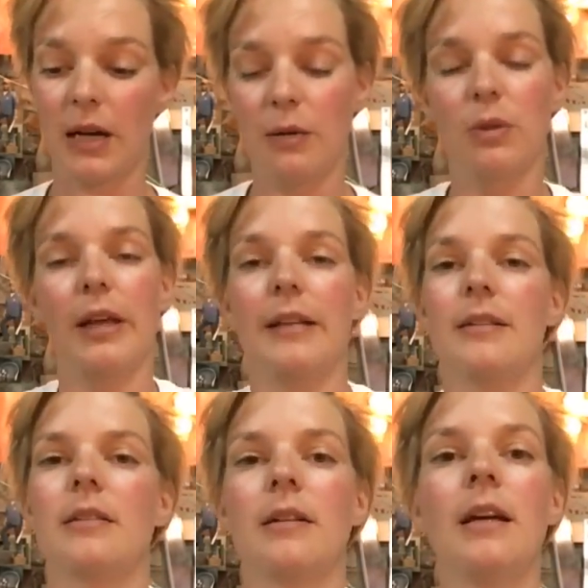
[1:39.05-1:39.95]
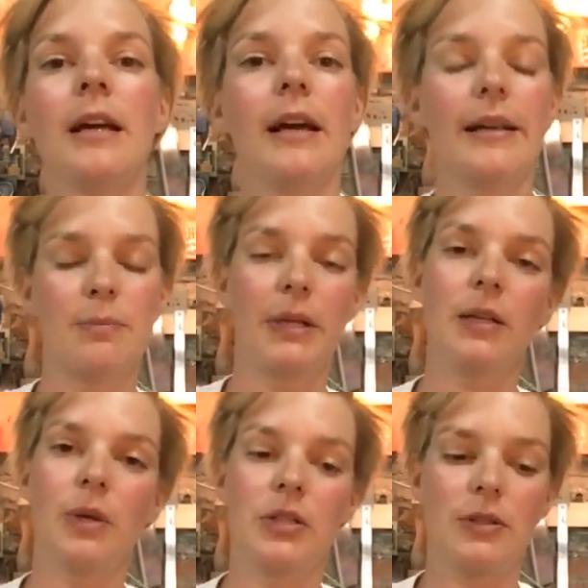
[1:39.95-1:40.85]
I will answer as many
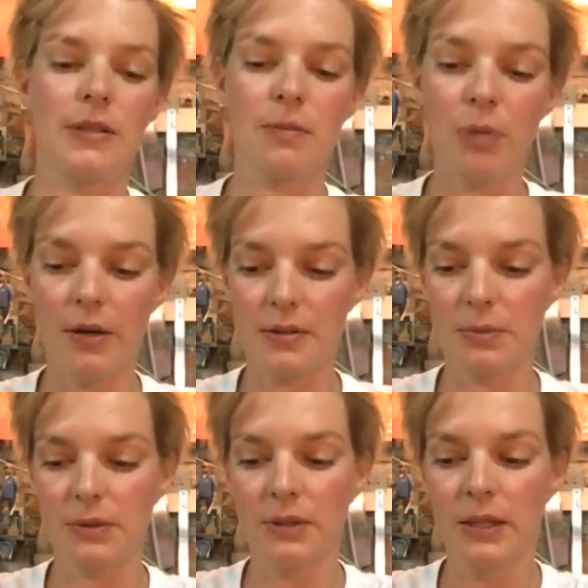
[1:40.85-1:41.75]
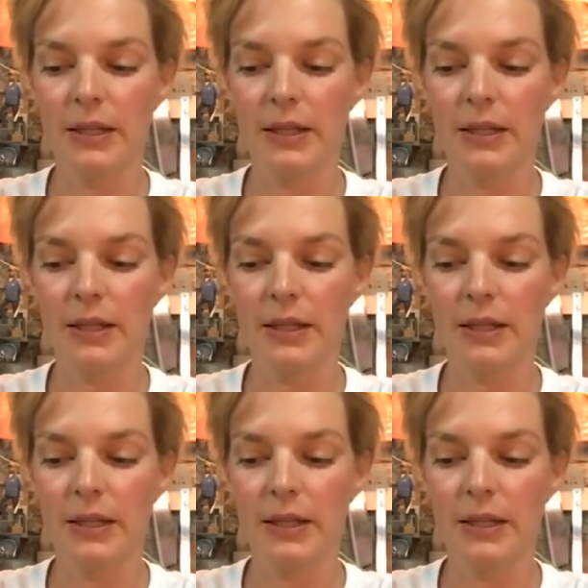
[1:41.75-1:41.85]
questions as possible.